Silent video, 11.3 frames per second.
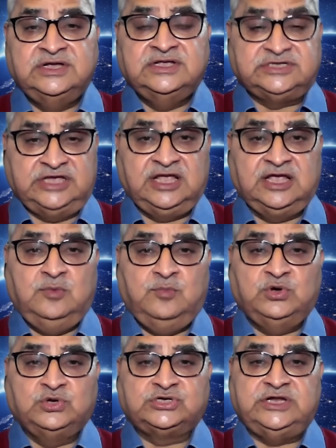single
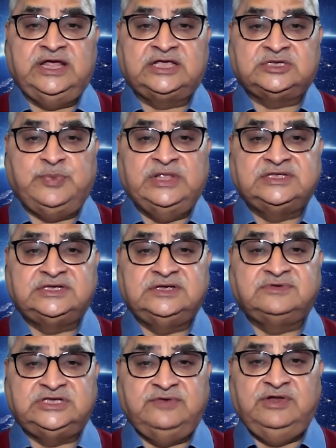most
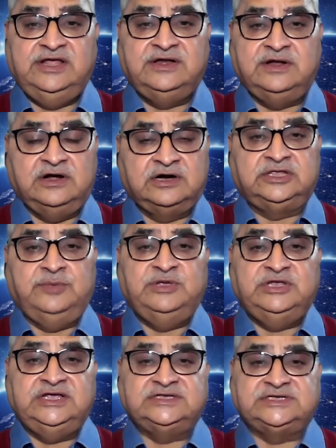expensive civilian Earth
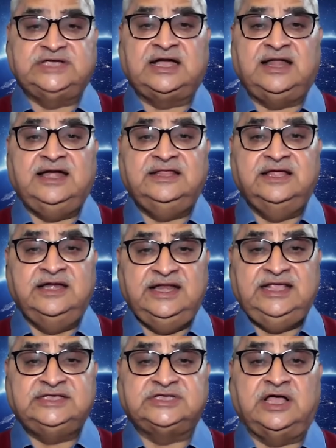imaging satellite, the
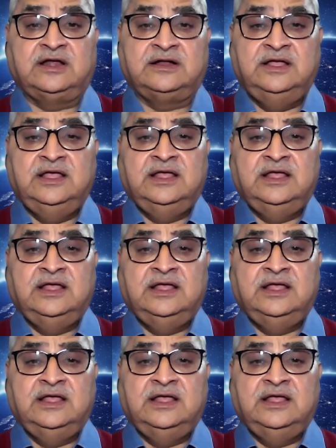NISAR,